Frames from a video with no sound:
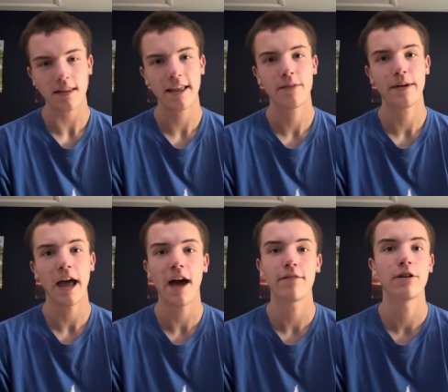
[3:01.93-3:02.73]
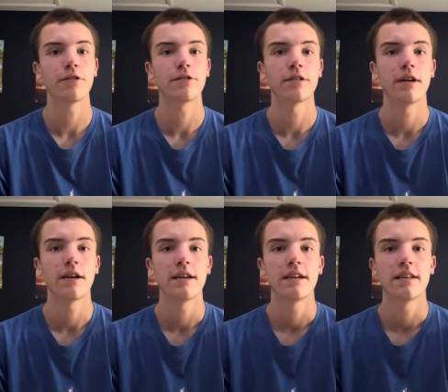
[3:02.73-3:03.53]
And then we have those
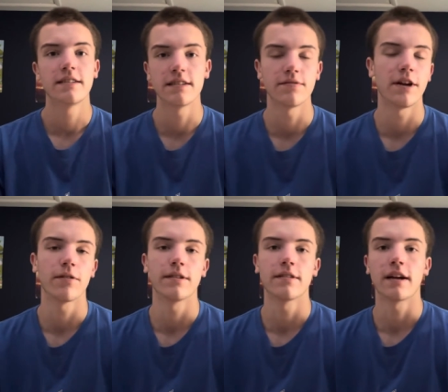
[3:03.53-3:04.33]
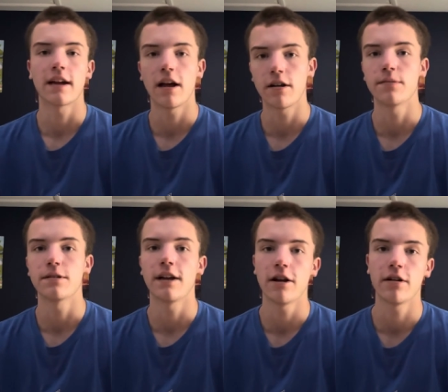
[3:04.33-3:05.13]
seasoned veterans like Kyle
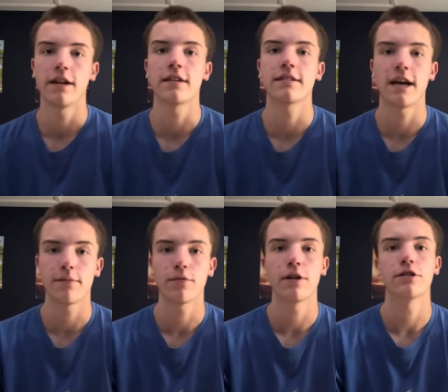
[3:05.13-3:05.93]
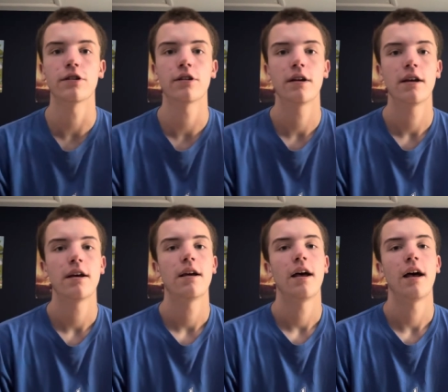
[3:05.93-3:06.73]
Gibson, Aaron Hicks, Adam Frazier.
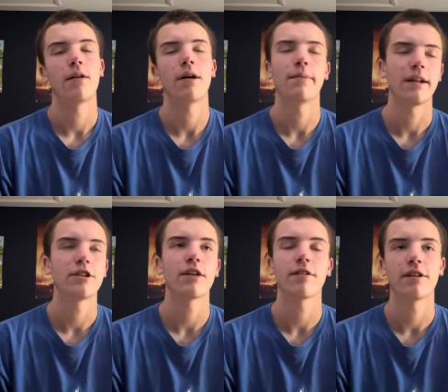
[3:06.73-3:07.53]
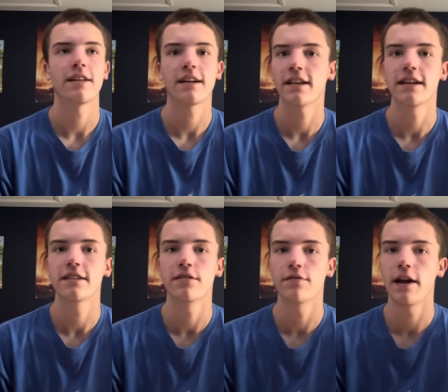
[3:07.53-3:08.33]
I don't. I mean, Jack Flaherty technically
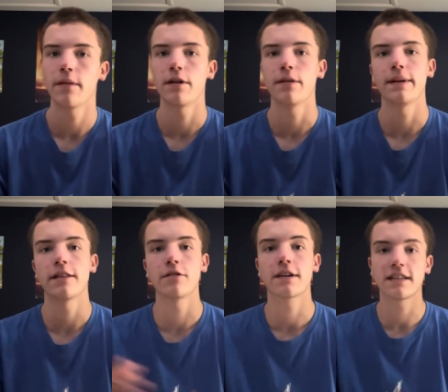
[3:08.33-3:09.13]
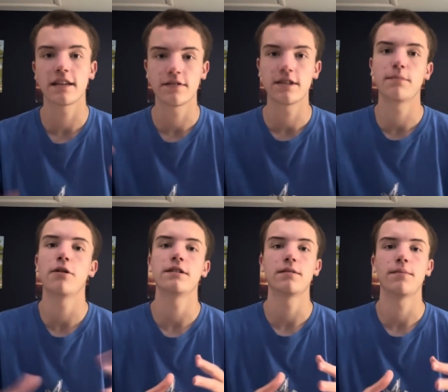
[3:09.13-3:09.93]
is a vet, but you mean those guys that have seen
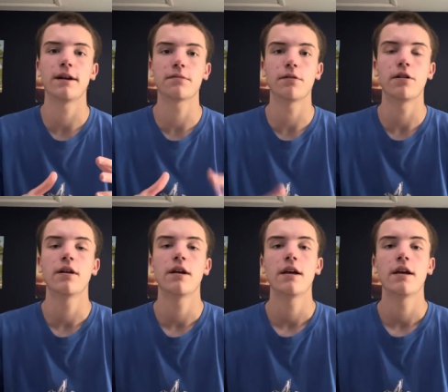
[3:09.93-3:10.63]
postseason baseball,